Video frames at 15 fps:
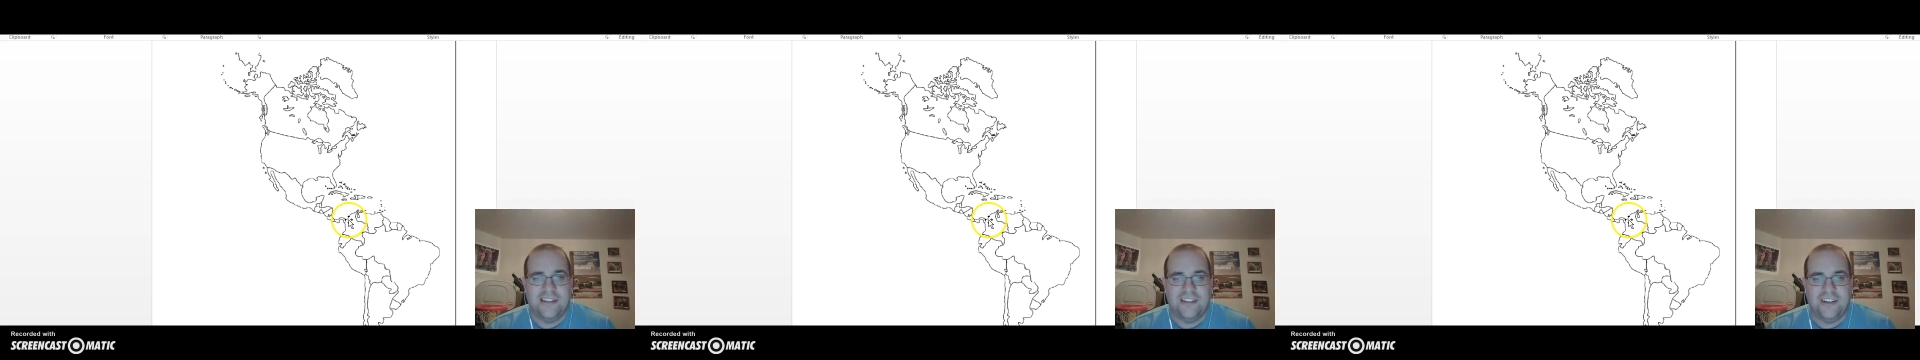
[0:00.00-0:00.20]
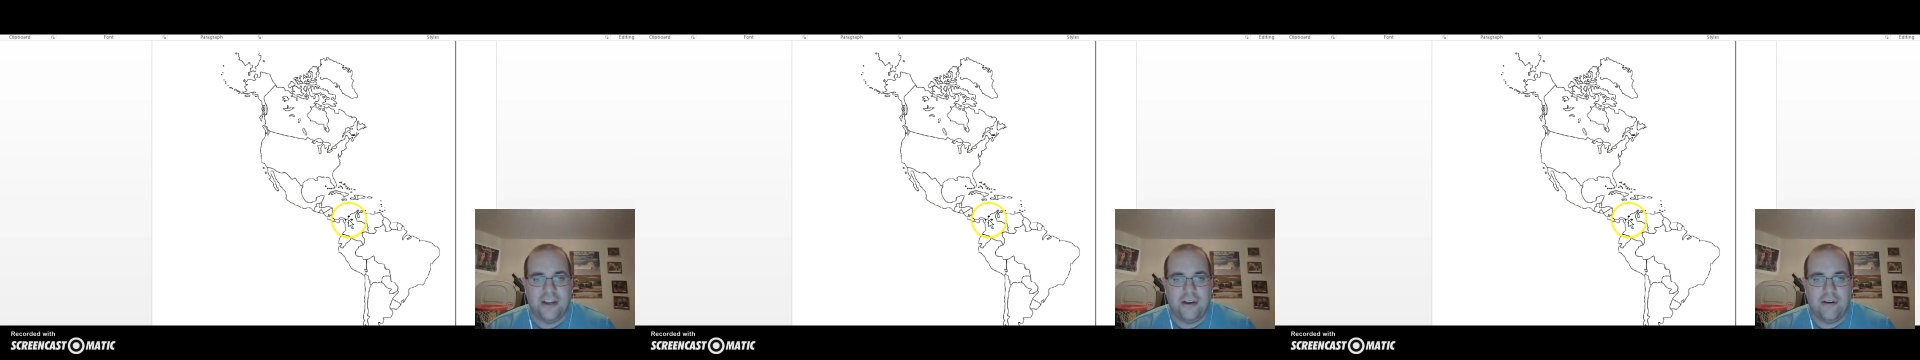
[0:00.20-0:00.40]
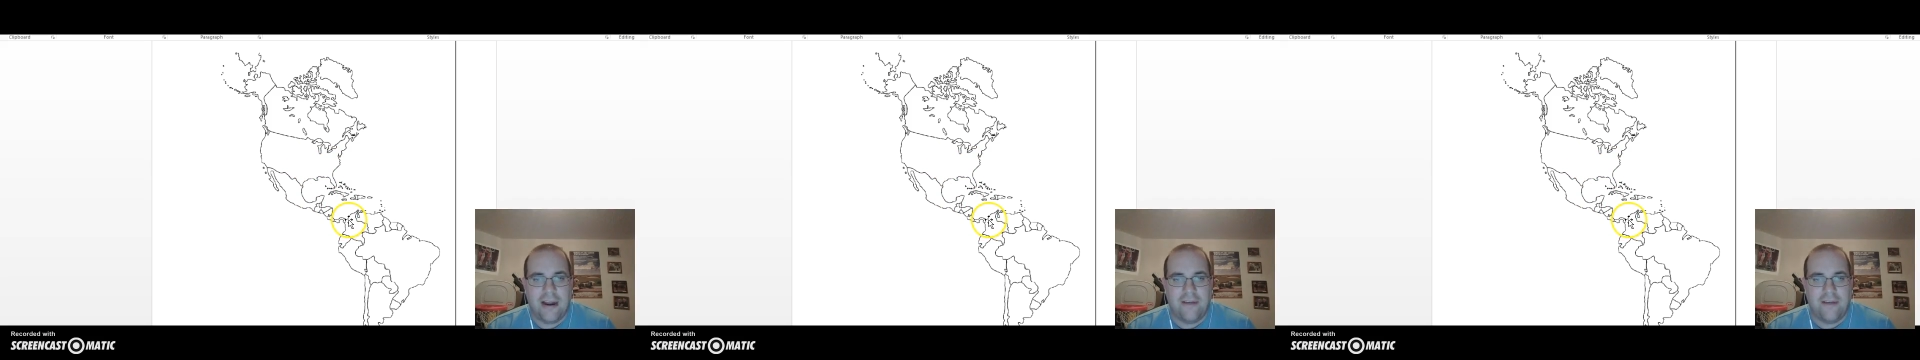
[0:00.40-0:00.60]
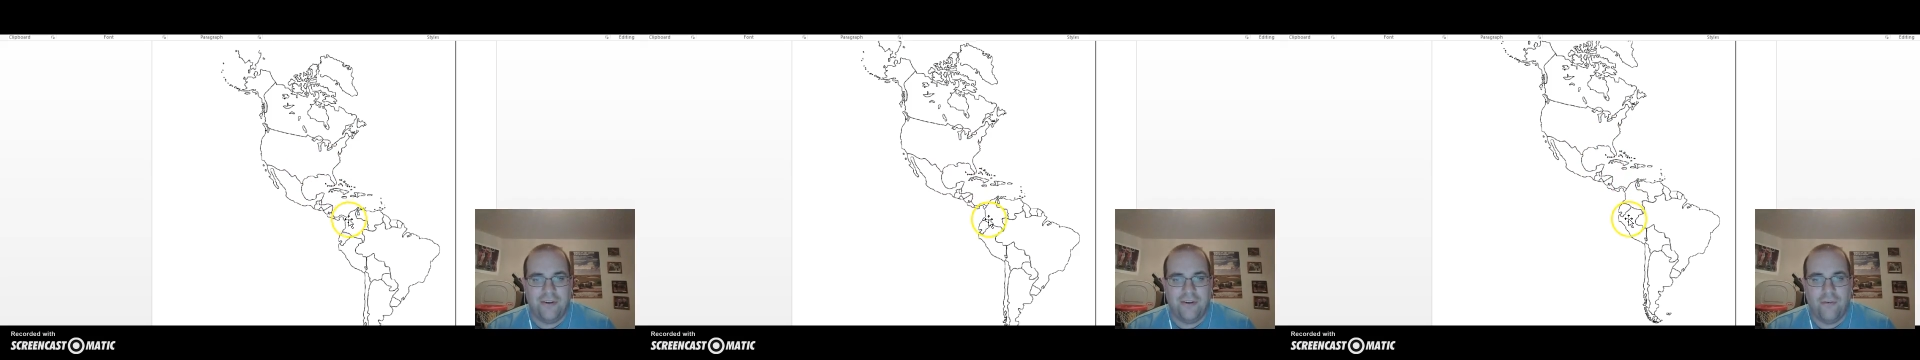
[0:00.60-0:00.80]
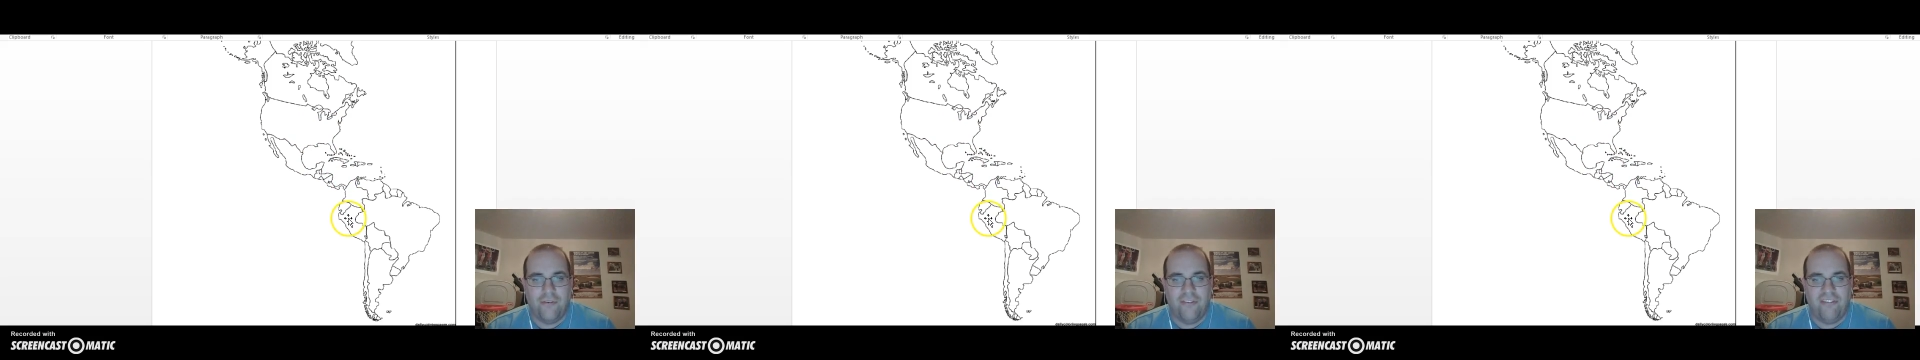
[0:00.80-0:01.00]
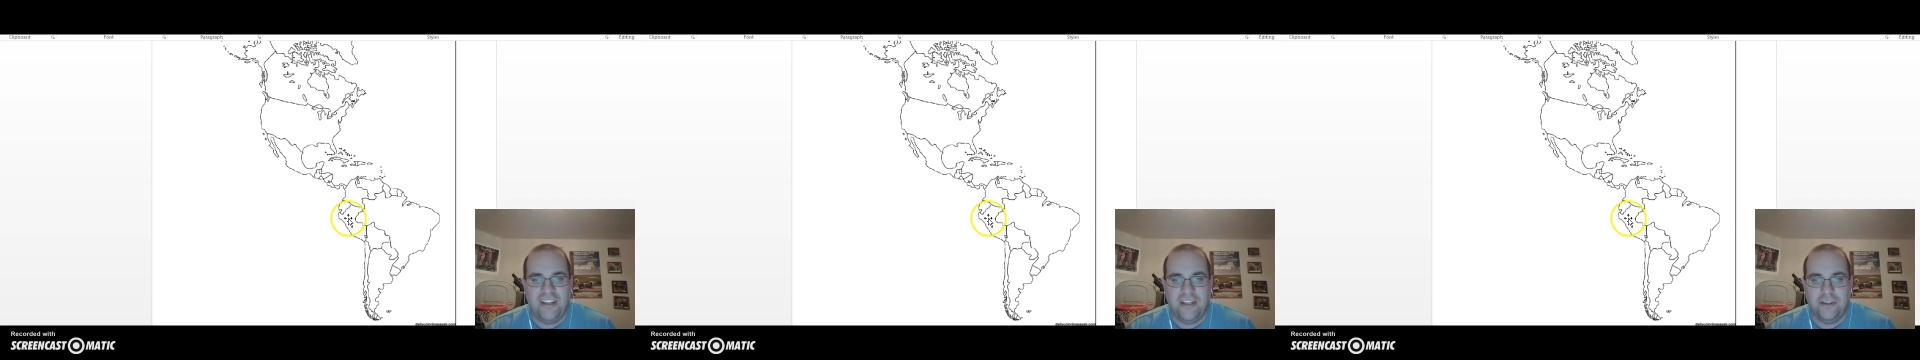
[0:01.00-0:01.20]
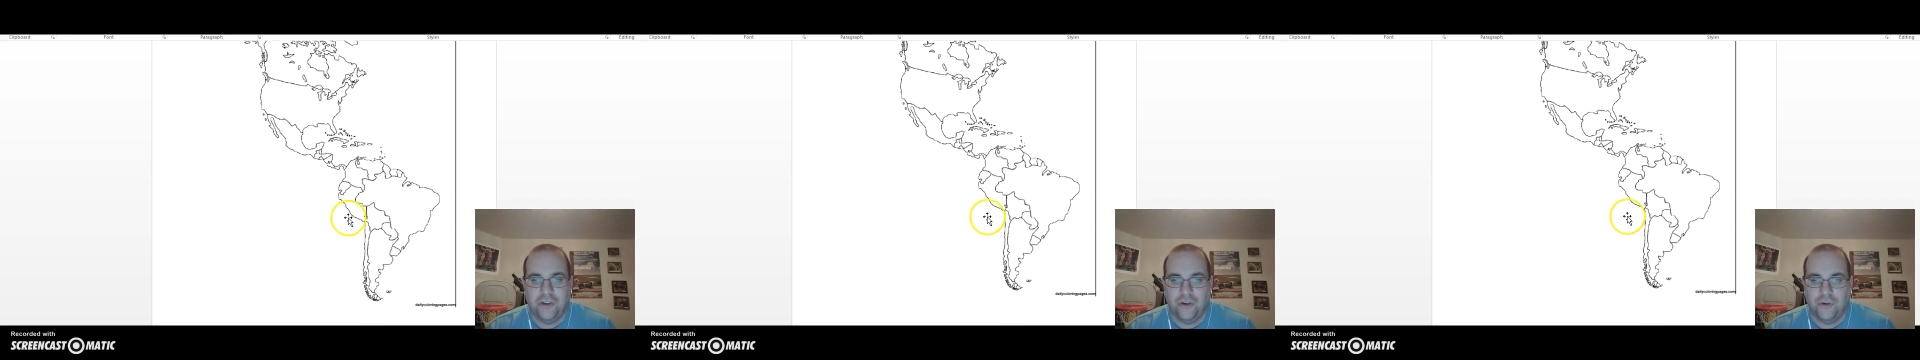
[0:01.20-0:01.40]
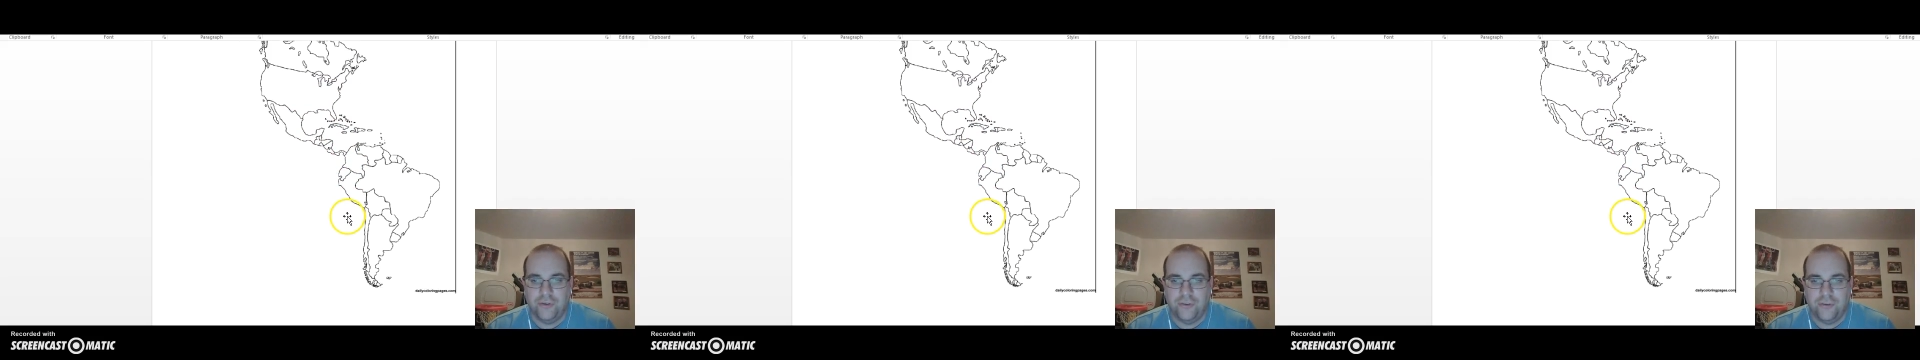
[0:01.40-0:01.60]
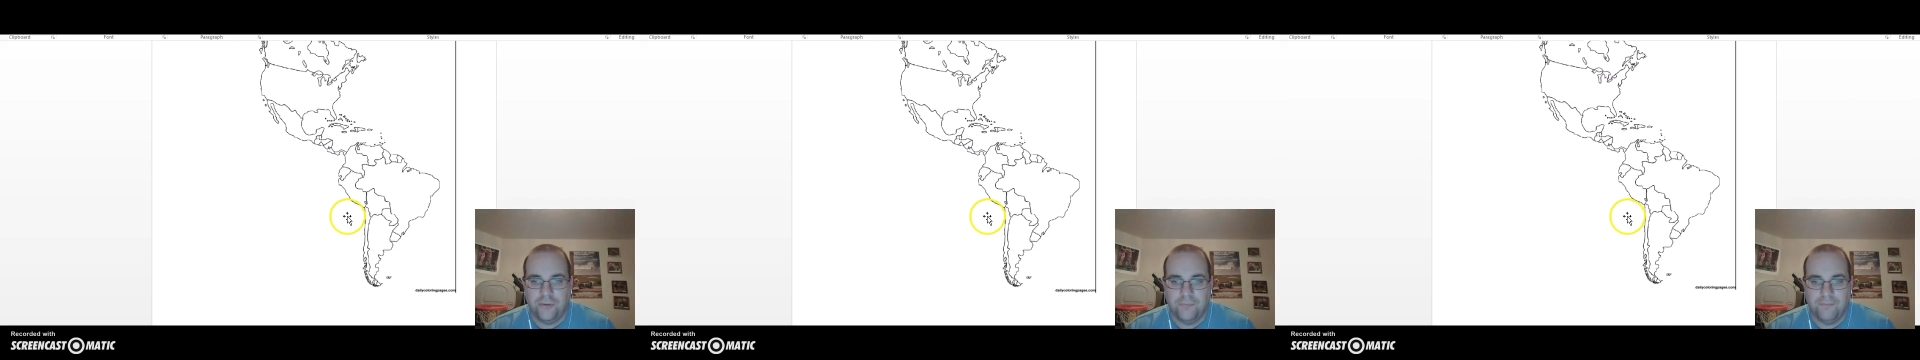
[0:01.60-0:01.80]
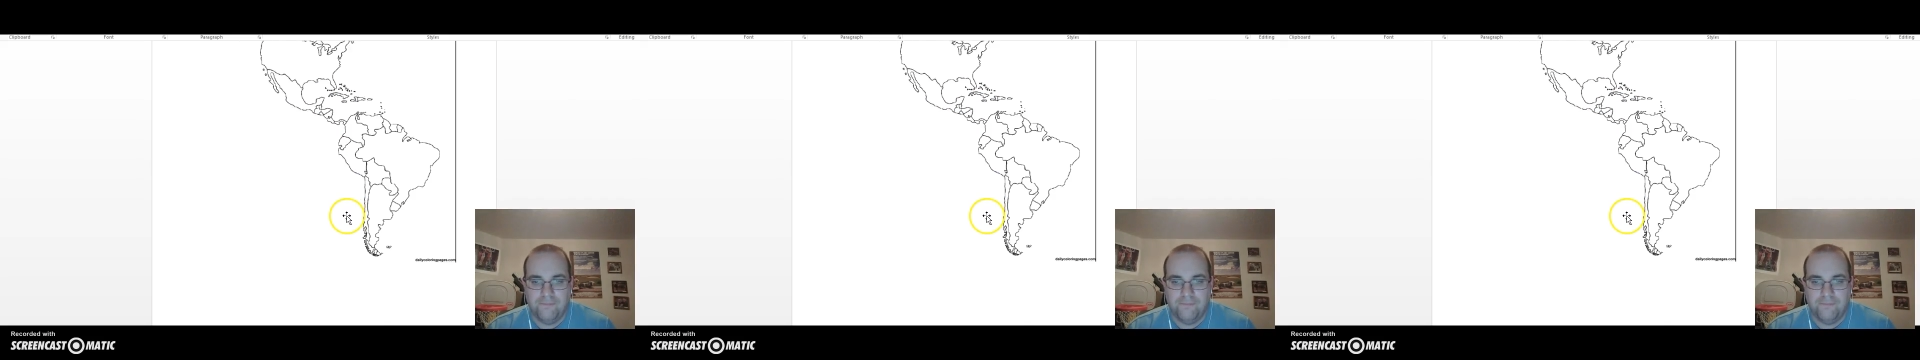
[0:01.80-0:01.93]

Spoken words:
and geographical features.